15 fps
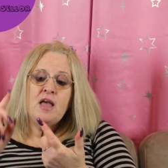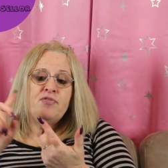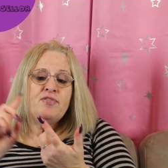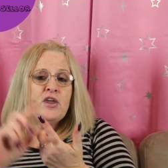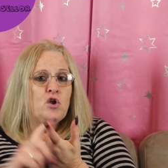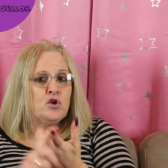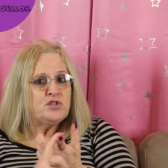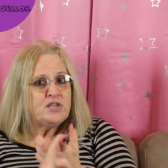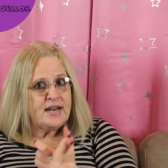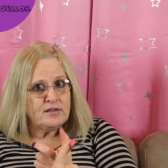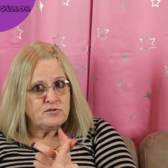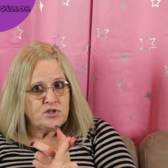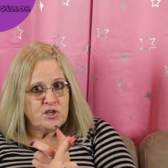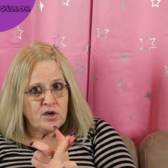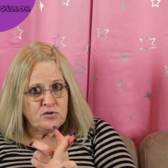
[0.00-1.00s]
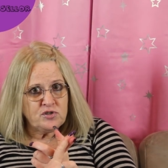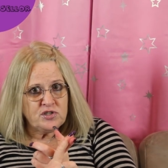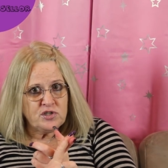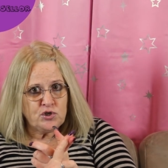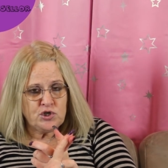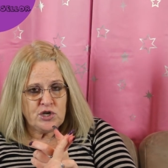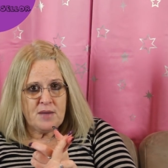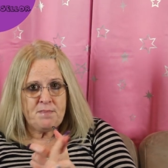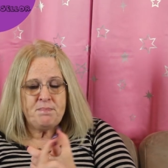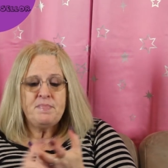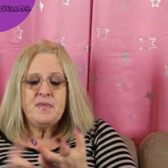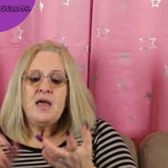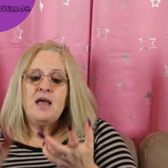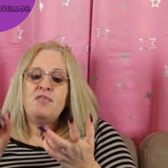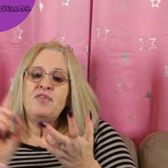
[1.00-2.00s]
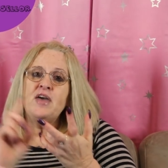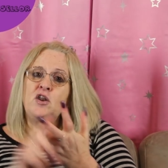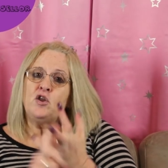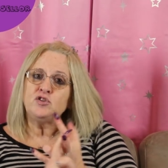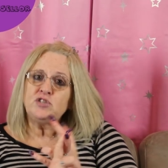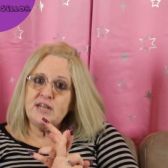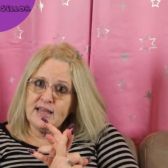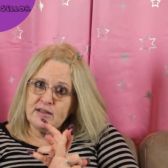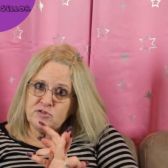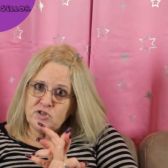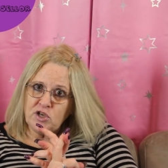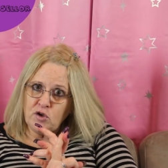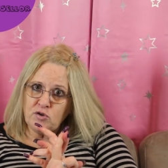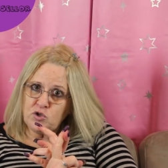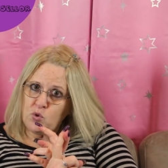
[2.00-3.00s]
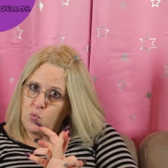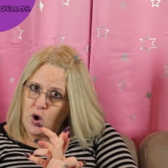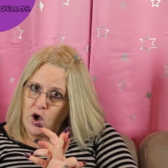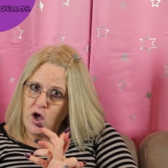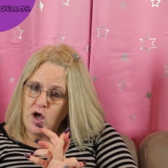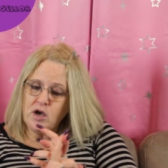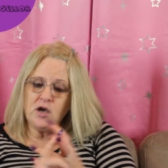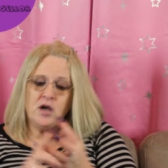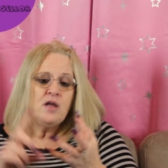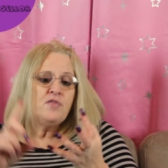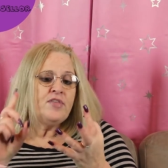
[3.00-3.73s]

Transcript: They're not allowed to go to the gym. They're not allowed to go to work.